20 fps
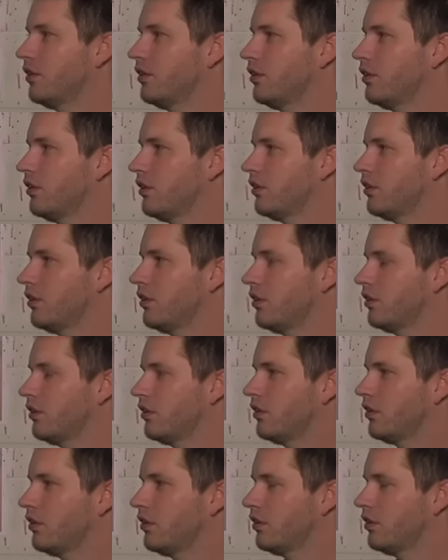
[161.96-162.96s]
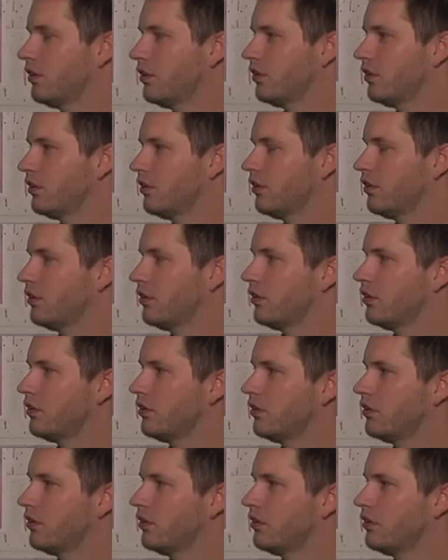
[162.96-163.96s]

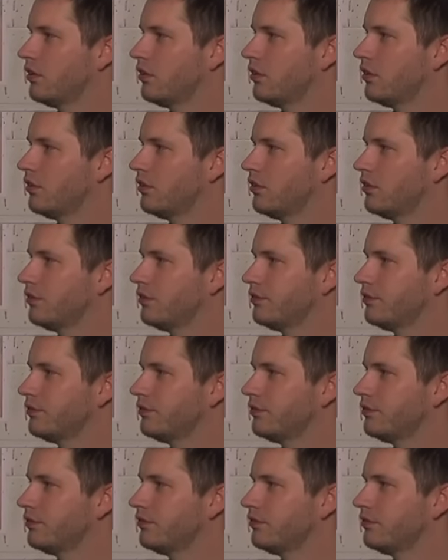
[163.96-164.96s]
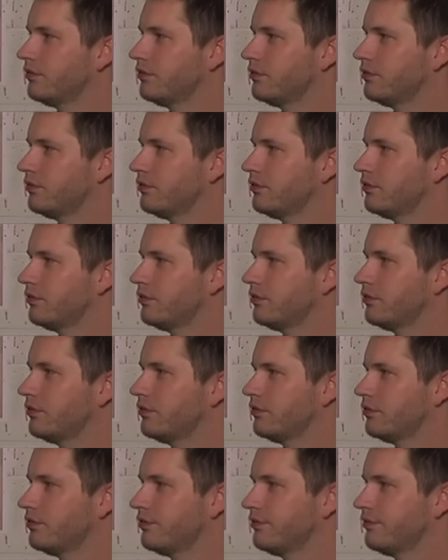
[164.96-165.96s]

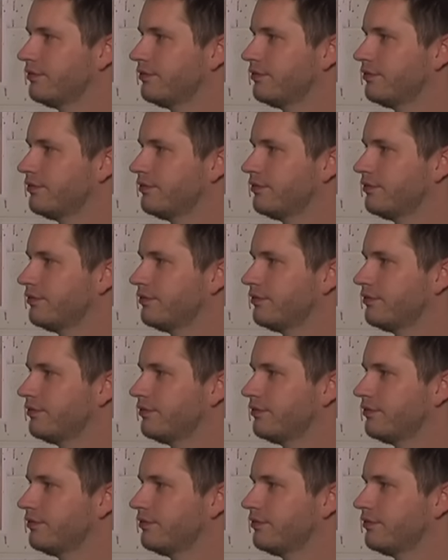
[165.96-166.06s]
This person isn't speaking.